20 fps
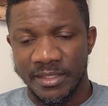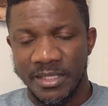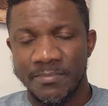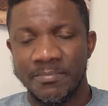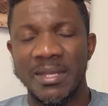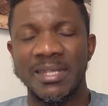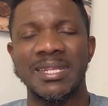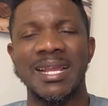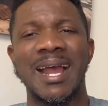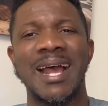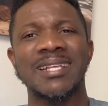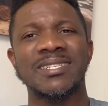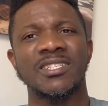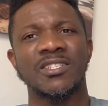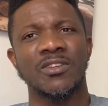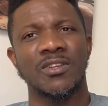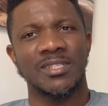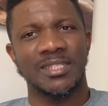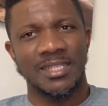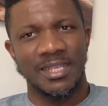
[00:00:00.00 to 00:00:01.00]
But ask
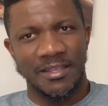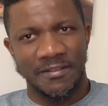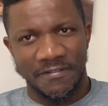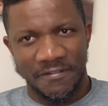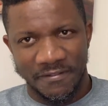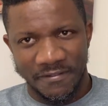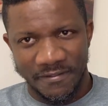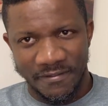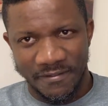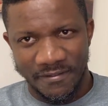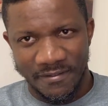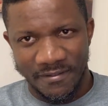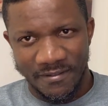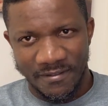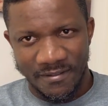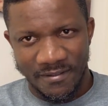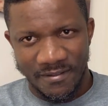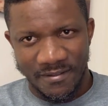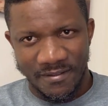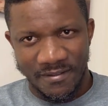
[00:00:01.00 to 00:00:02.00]
yourself,
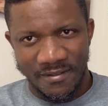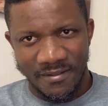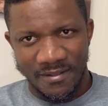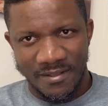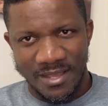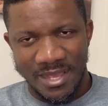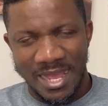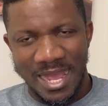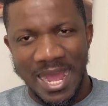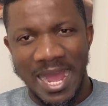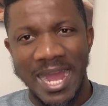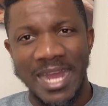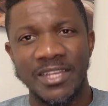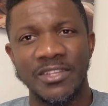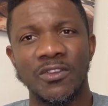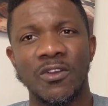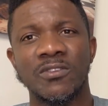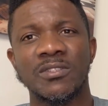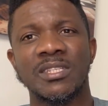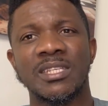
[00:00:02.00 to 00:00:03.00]
are
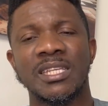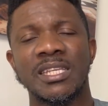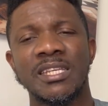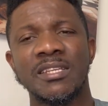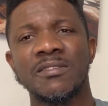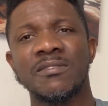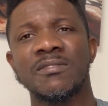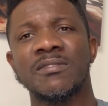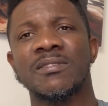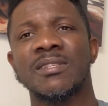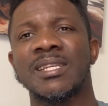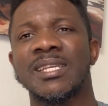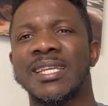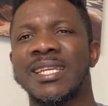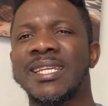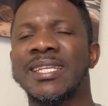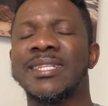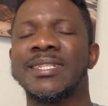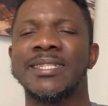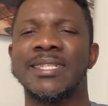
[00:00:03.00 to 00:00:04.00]
your skills
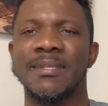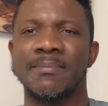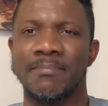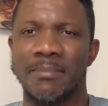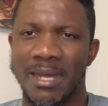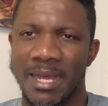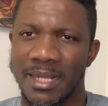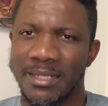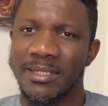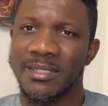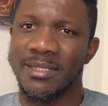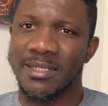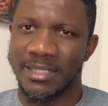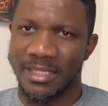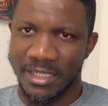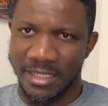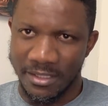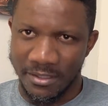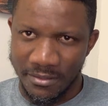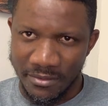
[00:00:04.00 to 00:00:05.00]
in demand
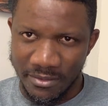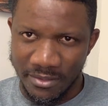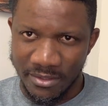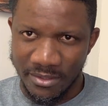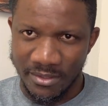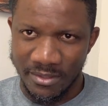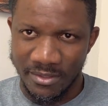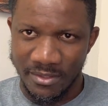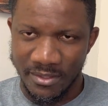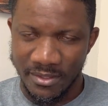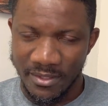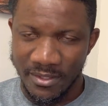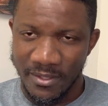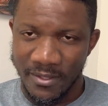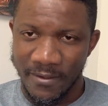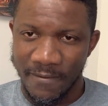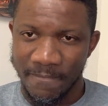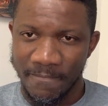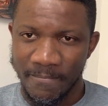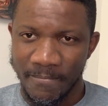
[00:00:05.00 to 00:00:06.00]
skills?
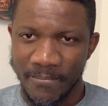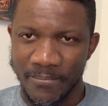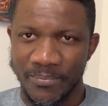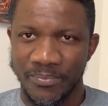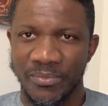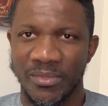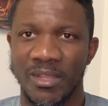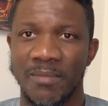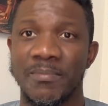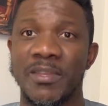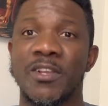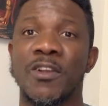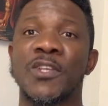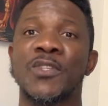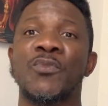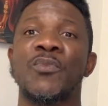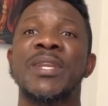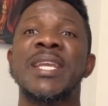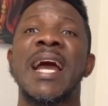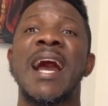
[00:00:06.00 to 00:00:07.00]

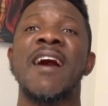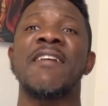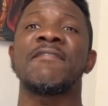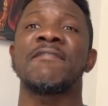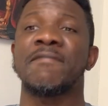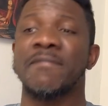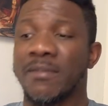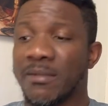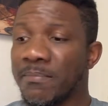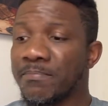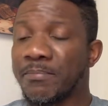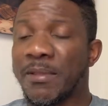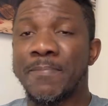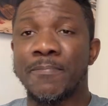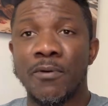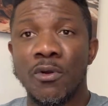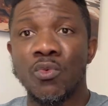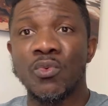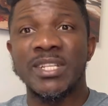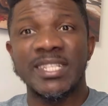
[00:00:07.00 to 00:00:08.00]
Because we have
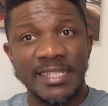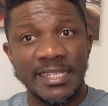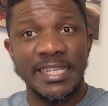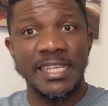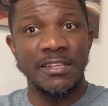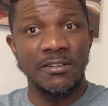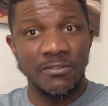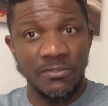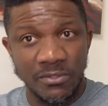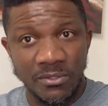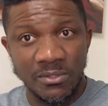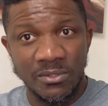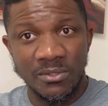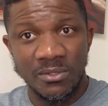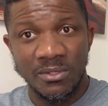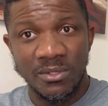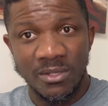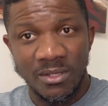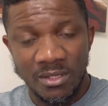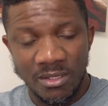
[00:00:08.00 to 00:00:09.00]
people with
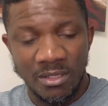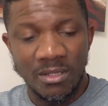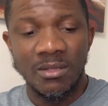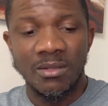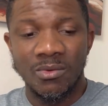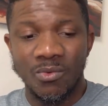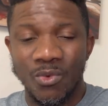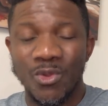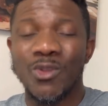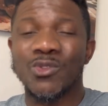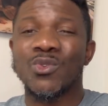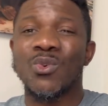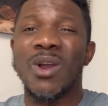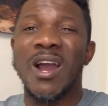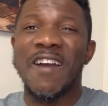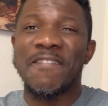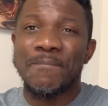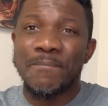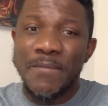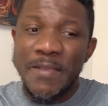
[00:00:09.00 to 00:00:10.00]
skills. We also
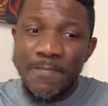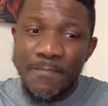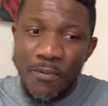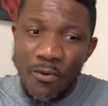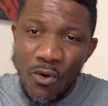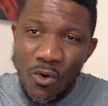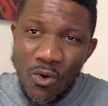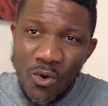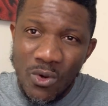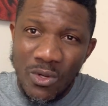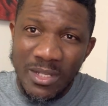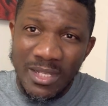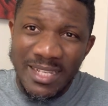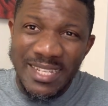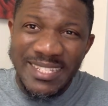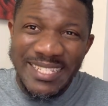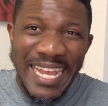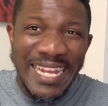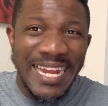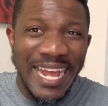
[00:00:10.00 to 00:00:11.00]
have people
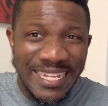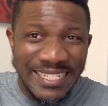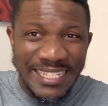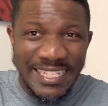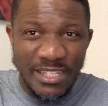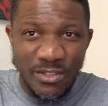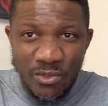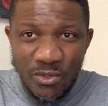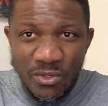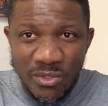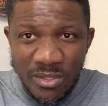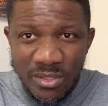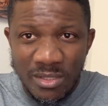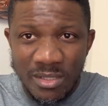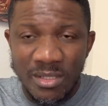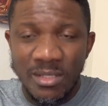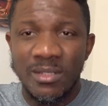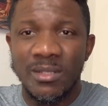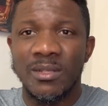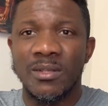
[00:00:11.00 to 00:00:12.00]
inside our skills
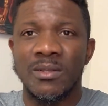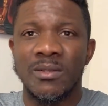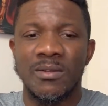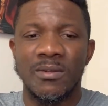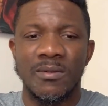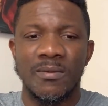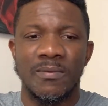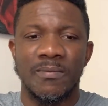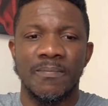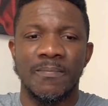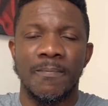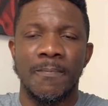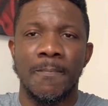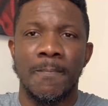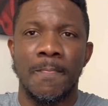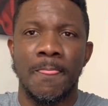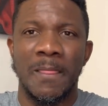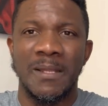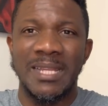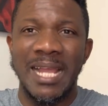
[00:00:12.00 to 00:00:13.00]

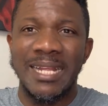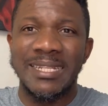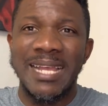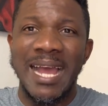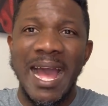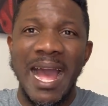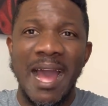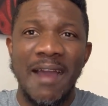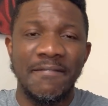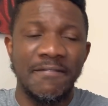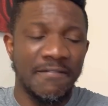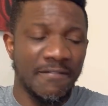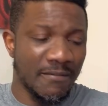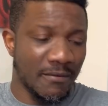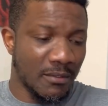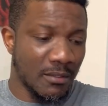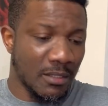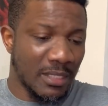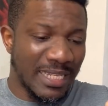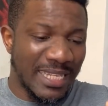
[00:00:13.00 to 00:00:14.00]
that have
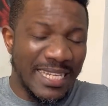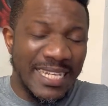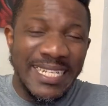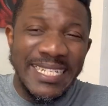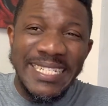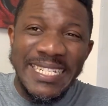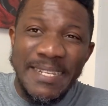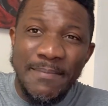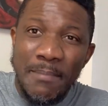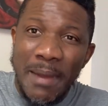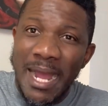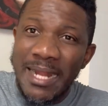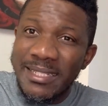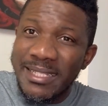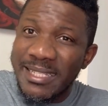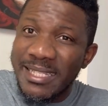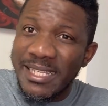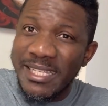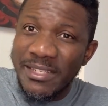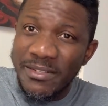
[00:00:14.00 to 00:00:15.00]
in demand
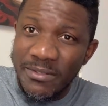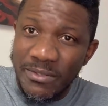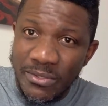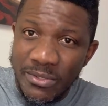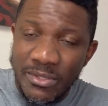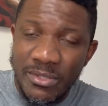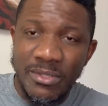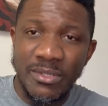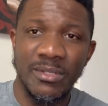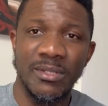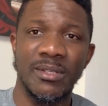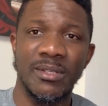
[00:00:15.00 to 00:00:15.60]
skills.